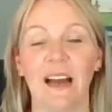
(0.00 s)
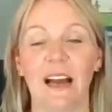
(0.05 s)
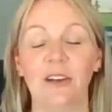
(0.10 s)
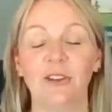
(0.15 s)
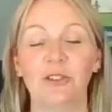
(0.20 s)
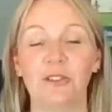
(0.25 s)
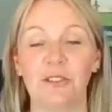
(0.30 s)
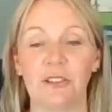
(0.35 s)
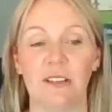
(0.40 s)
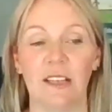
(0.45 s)

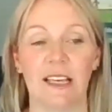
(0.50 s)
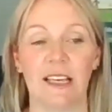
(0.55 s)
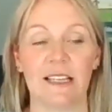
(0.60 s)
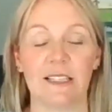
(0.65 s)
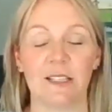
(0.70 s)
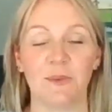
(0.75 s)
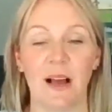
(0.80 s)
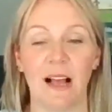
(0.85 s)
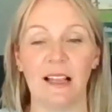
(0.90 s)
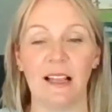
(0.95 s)
Another thing
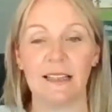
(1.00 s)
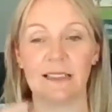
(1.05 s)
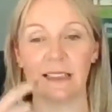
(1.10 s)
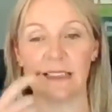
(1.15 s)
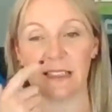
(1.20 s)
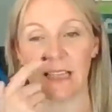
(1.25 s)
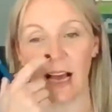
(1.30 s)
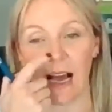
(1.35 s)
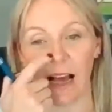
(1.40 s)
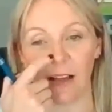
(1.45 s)
as well
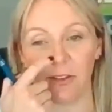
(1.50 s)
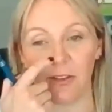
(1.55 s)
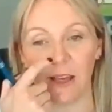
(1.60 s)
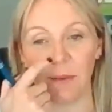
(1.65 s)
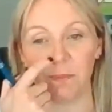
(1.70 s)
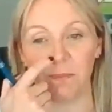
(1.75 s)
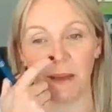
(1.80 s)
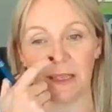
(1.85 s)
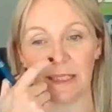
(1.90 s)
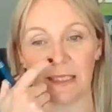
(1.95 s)
is that I
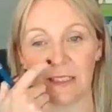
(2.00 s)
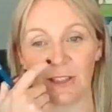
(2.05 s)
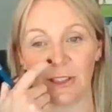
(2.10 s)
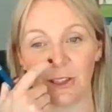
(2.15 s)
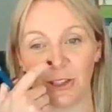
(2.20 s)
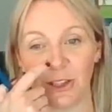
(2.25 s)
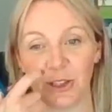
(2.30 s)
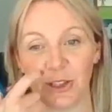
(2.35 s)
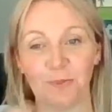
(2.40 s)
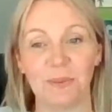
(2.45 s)
think
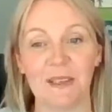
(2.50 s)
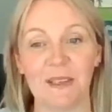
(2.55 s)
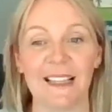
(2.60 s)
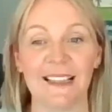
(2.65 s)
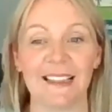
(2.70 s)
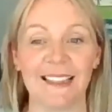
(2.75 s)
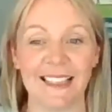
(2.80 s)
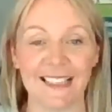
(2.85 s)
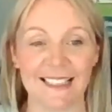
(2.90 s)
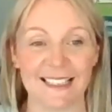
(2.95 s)
businesses should be
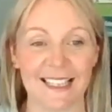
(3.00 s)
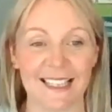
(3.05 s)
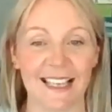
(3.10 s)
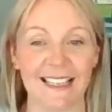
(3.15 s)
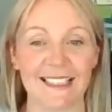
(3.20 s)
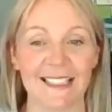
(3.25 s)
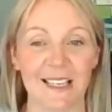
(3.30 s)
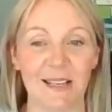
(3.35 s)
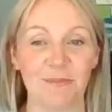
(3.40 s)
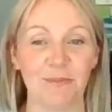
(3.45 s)
at least
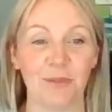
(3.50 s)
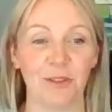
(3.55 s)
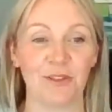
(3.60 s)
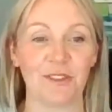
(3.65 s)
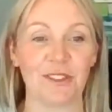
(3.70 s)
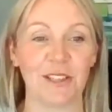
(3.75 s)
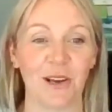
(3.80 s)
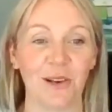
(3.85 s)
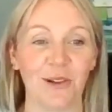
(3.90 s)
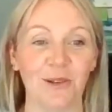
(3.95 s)
18
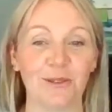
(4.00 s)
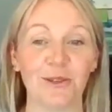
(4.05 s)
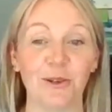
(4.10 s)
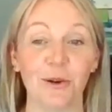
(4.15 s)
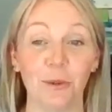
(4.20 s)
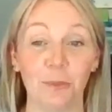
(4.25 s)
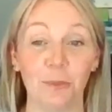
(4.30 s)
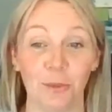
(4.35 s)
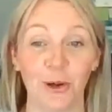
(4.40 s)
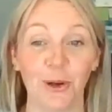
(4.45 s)
months old
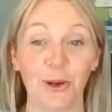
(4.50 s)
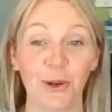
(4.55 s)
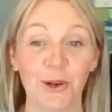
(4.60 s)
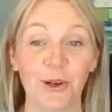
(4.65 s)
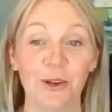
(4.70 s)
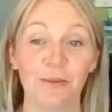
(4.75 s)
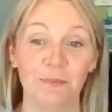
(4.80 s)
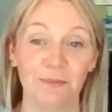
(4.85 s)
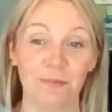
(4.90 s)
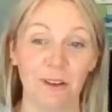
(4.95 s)
or
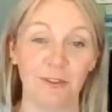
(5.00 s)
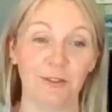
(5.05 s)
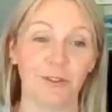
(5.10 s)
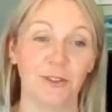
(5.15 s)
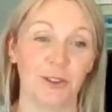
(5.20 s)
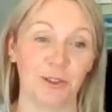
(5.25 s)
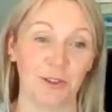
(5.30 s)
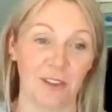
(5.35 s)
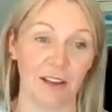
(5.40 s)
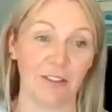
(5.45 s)
more
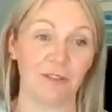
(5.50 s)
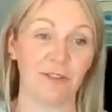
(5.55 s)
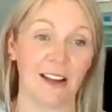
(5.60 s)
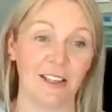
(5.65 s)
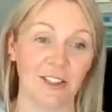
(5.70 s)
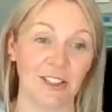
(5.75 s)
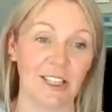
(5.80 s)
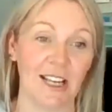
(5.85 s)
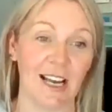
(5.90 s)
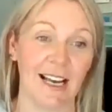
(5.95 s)
before they're
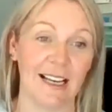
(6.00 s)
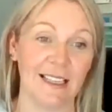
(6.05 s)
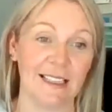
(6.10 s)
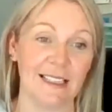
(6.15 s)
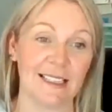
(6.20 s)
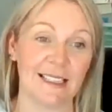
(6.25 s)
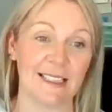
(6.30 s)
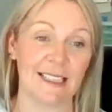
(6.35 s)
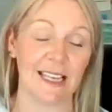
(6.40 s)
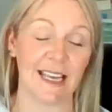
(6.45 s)

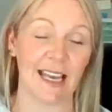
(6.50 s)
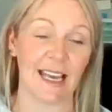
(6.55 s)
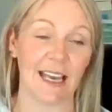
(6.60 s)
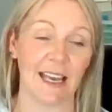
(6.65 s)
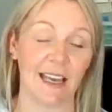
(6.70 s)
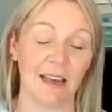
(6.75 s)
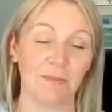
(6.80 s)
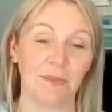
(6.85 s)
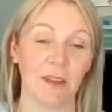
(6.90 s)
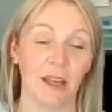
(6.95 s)
franchised.
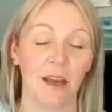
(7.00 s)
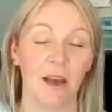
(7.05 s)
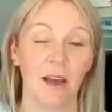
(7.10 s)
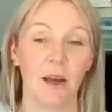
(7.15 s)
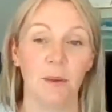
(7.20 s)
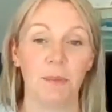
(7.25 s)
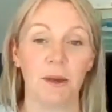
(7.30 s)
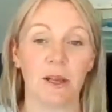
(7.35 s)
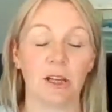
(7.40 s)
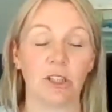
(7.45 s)

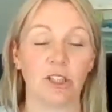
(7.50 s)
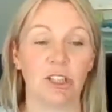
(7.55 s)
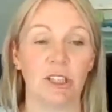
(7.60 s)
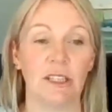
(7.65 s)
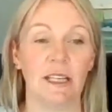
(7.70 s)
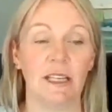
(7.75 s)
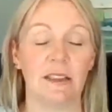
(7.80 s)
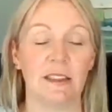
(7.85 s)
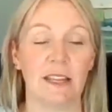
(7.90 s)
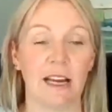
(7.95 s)
Because you
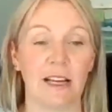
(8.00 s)
need